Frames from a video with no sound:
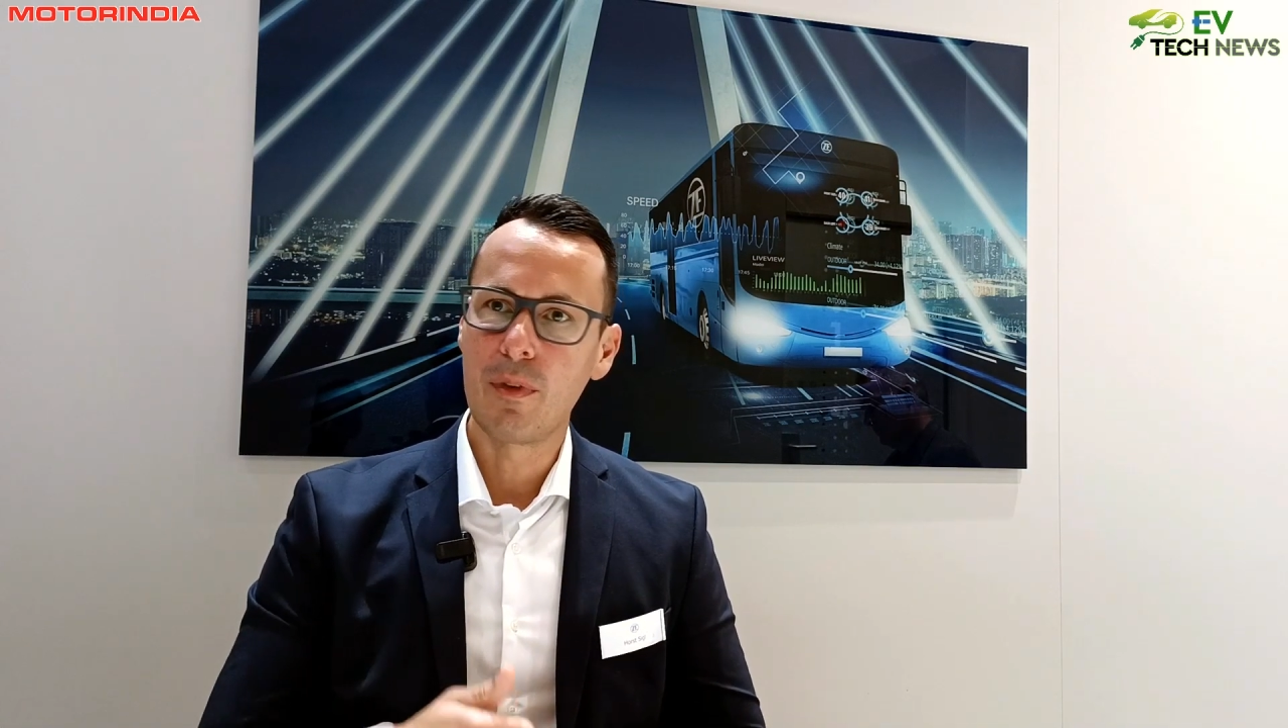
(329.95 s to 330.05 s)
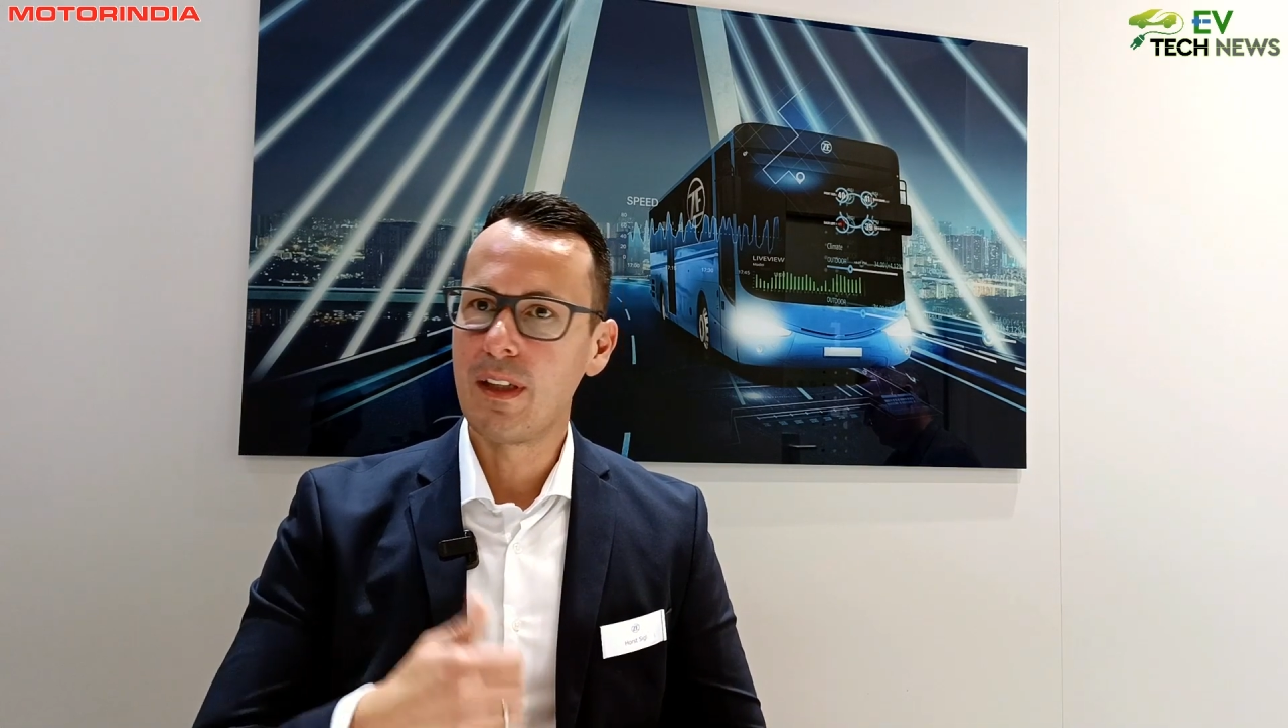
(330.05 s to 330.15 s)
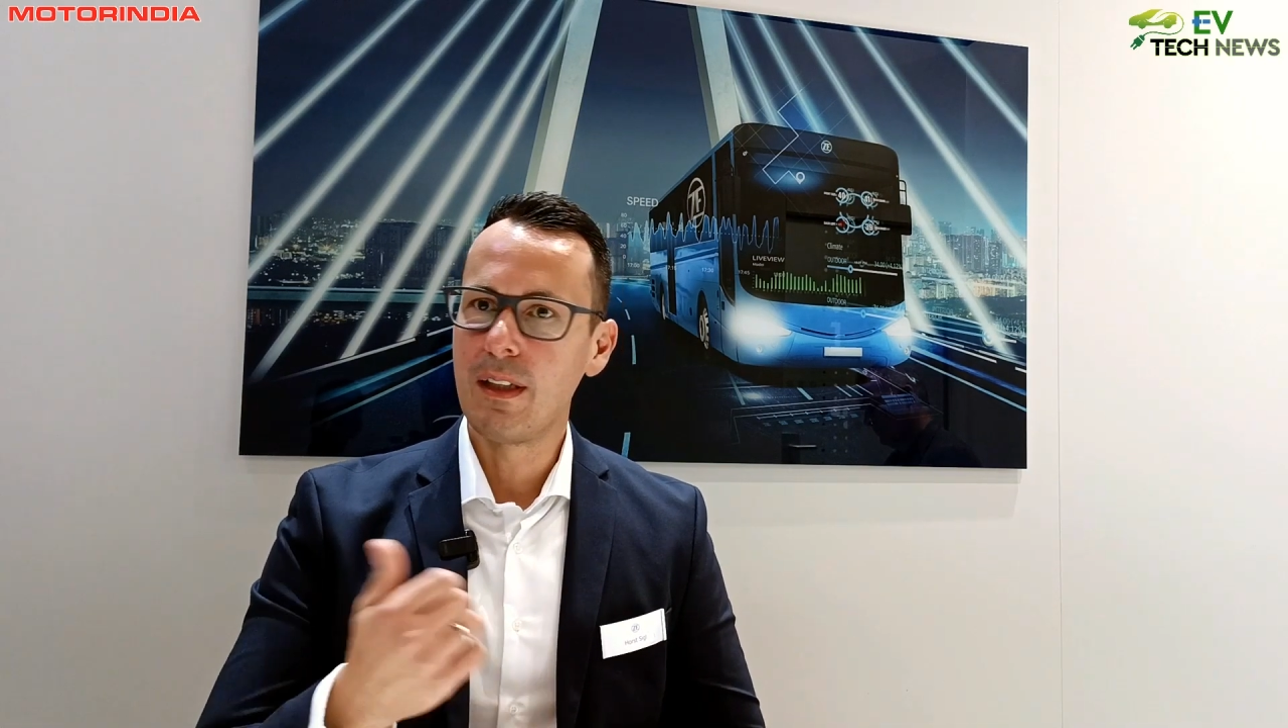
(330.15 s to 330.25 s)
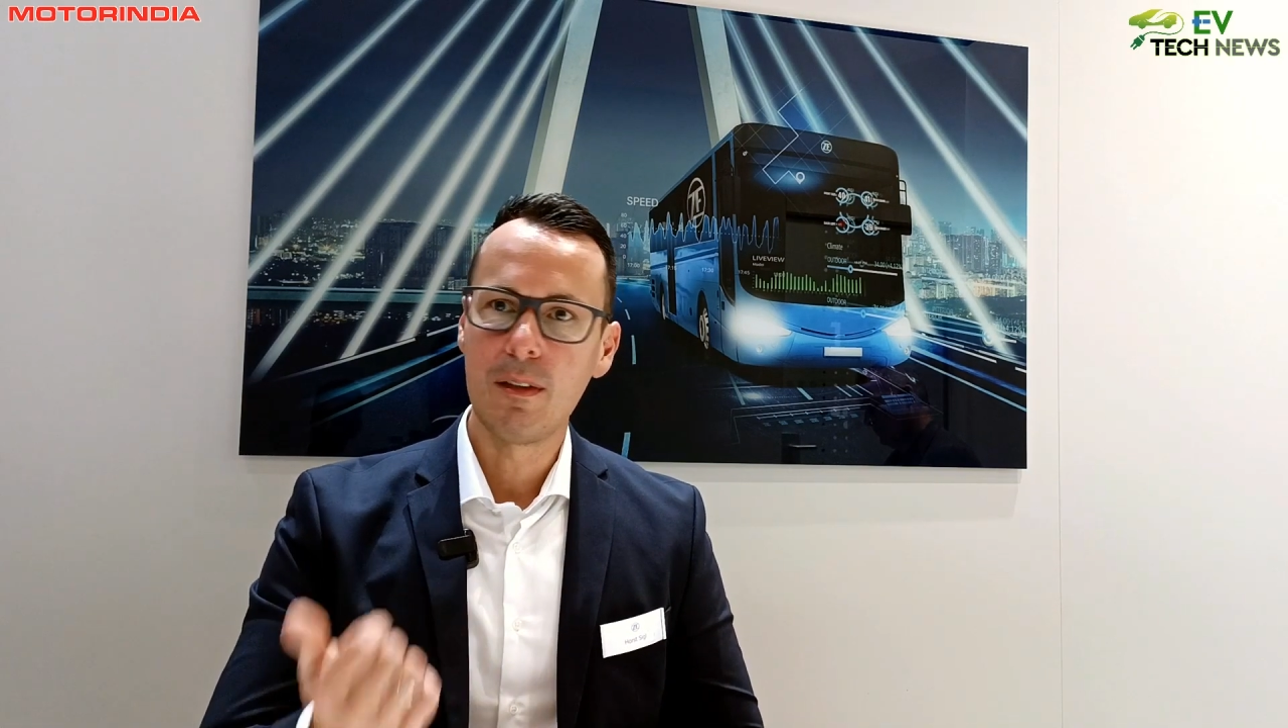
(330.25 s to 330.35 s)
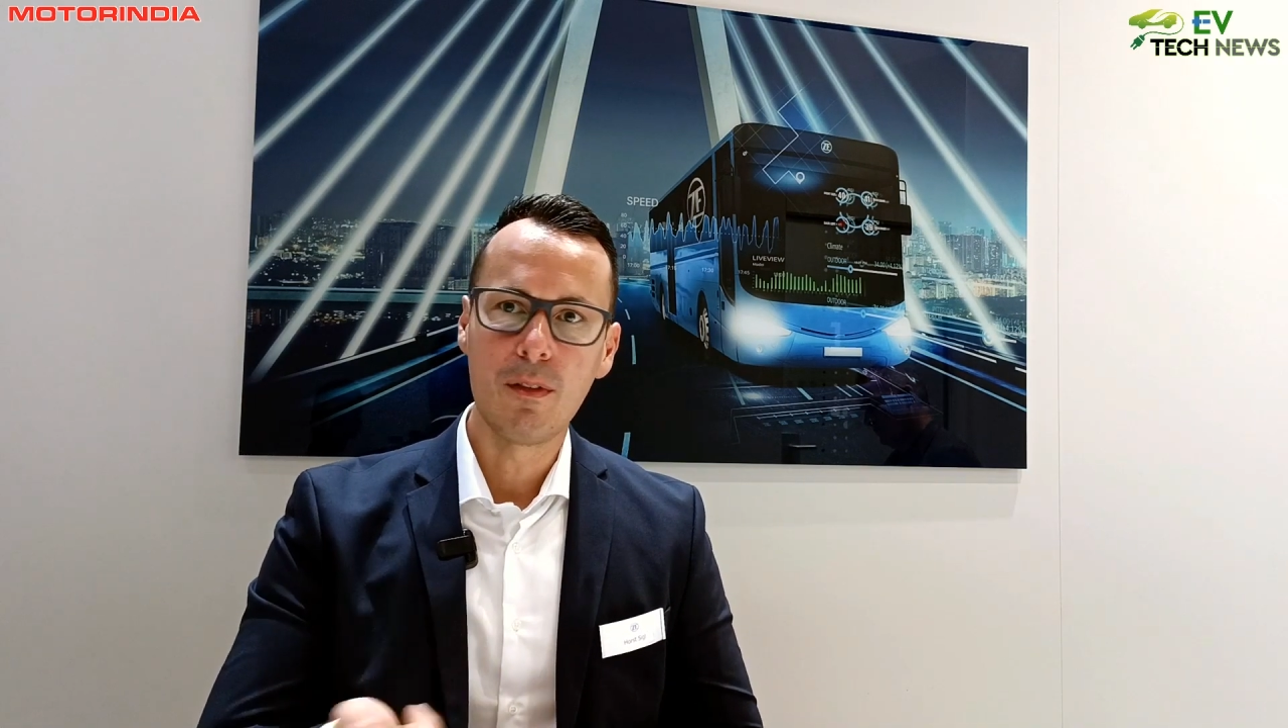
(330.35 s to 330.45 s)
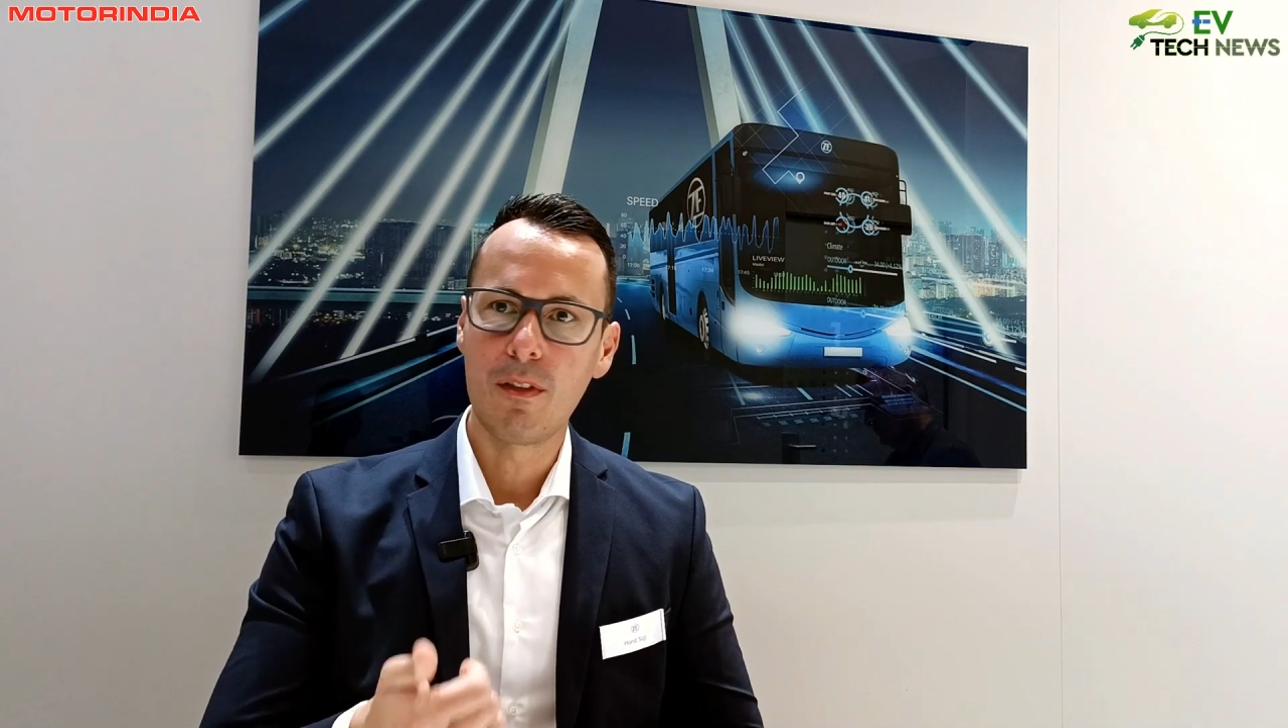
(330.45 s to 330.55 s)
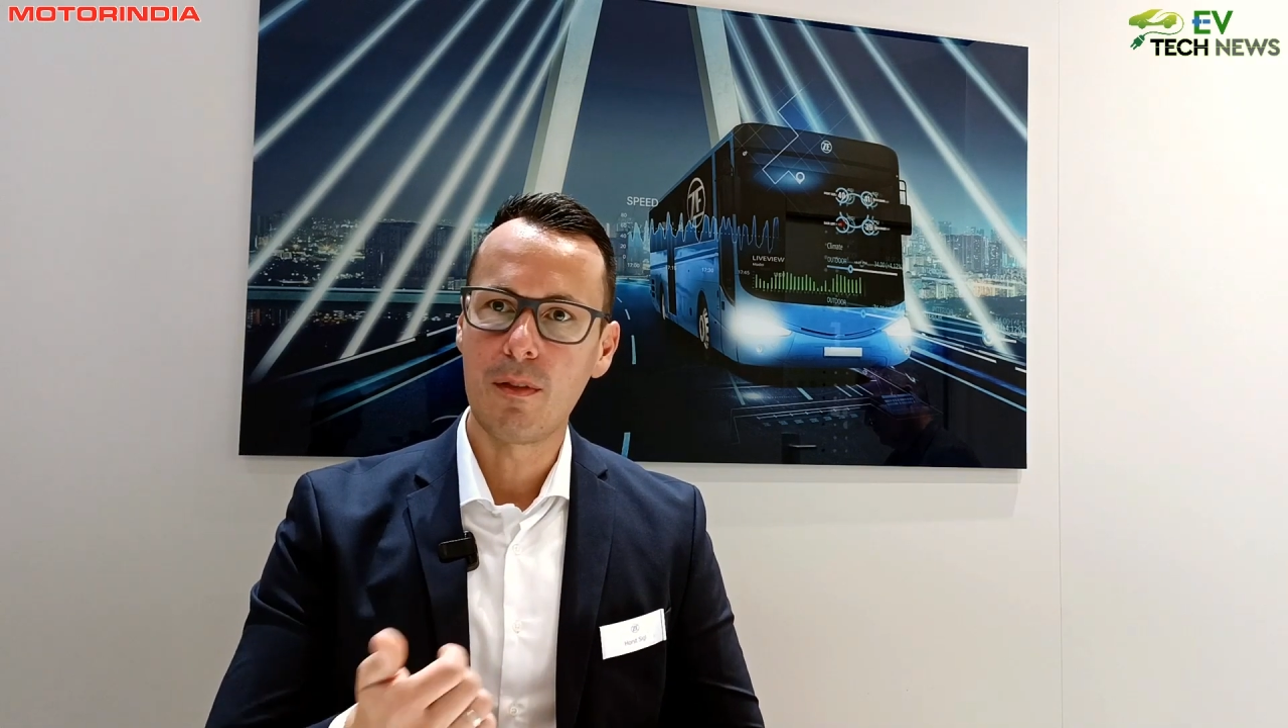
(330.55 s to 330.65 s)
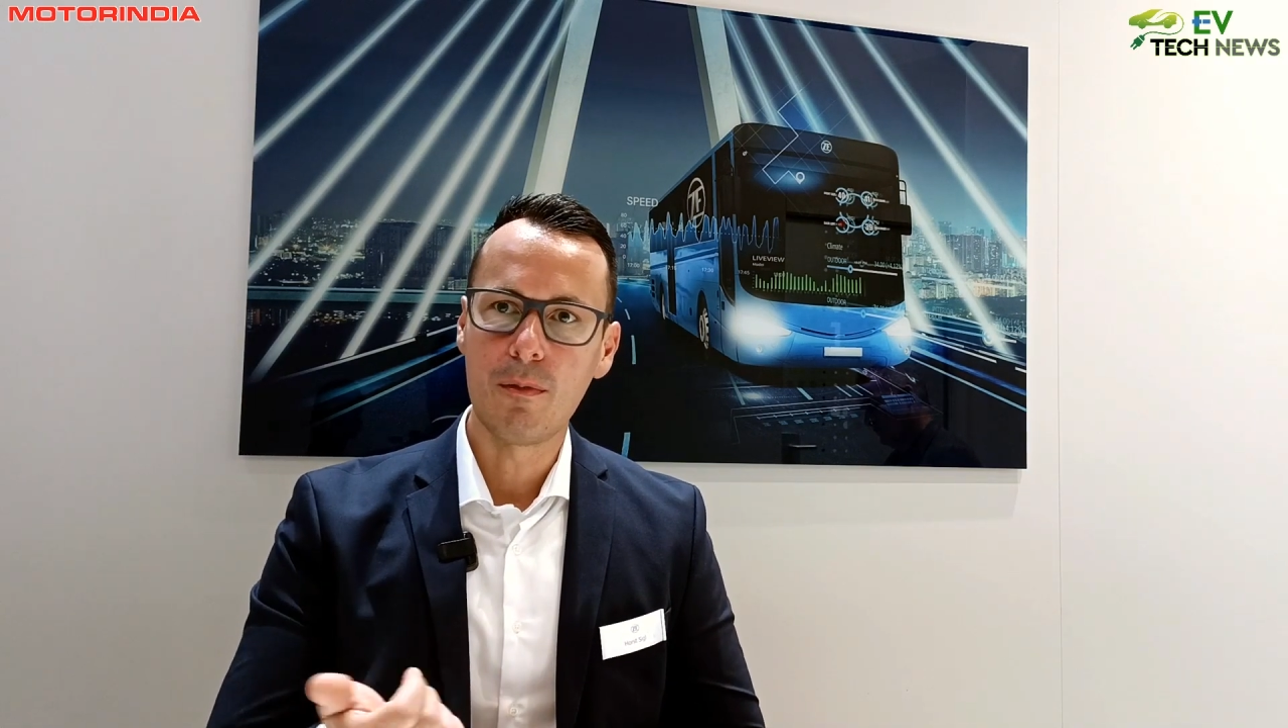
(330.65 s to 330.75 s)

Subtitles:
we